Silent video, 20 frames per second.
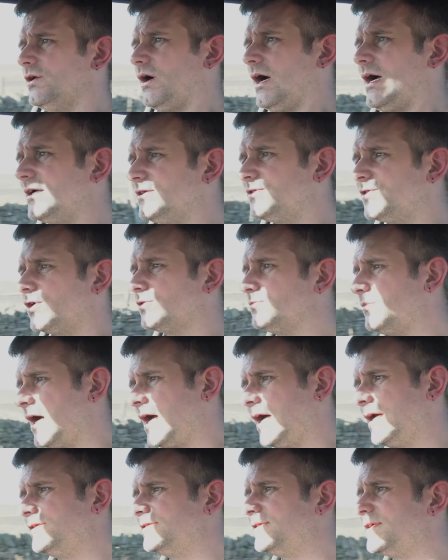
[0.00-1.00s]
I turned my
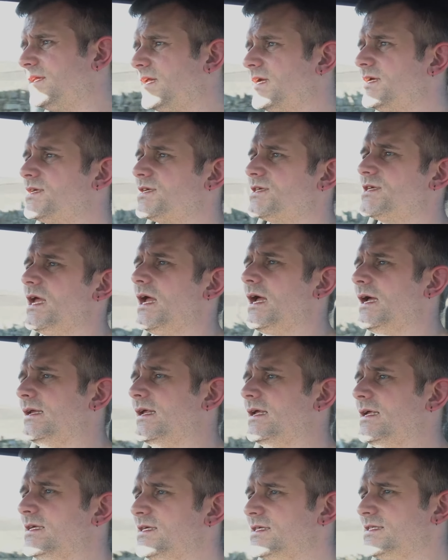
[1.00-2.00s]
hand to this, and
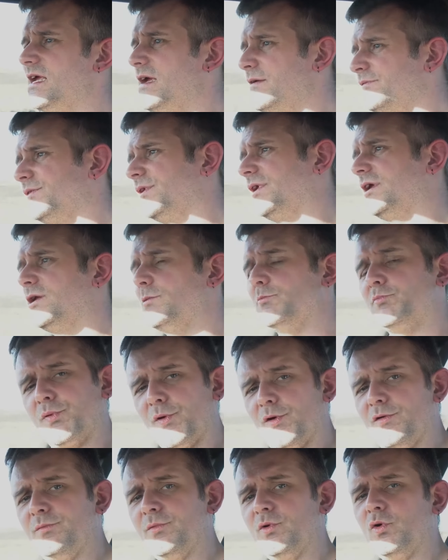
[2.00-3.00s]
it is definitely an
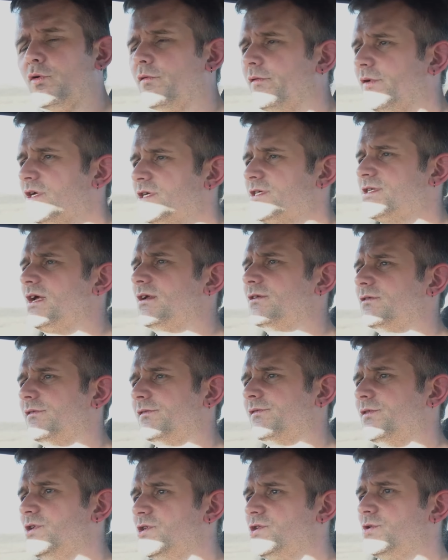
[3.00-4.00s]
improvement over a standard
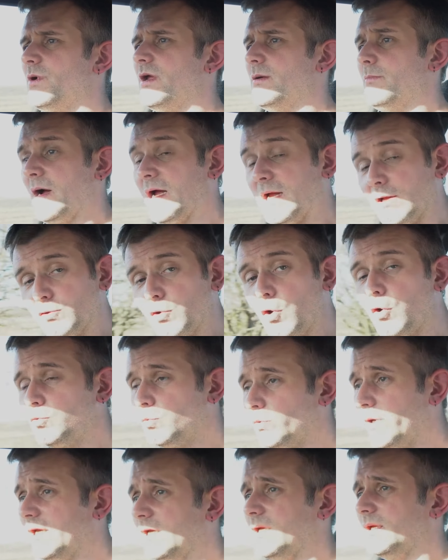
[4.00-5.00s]
328 by a long
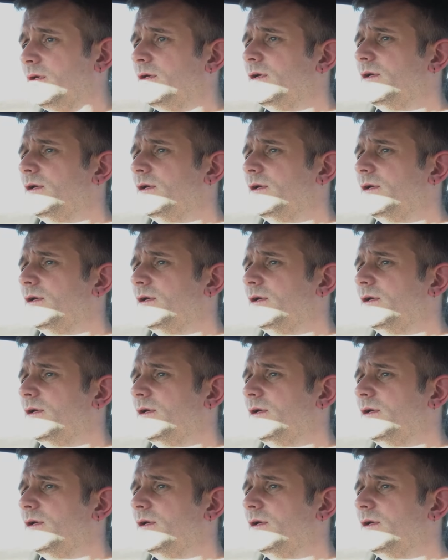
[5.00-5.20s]
way.